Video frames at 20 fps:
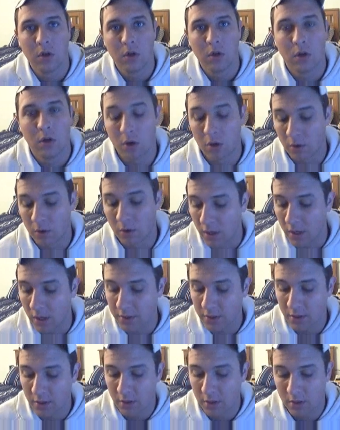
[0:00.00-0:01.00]
Alright,
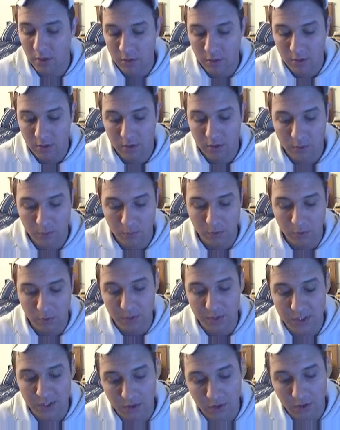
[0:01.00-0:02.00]
where do
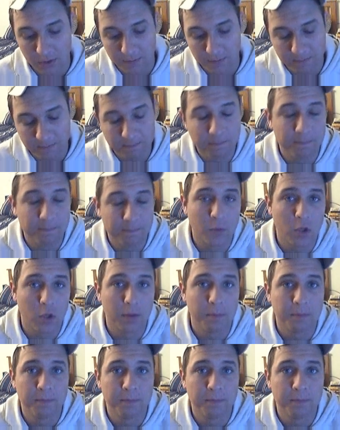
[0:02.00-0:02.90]
we start? Okay.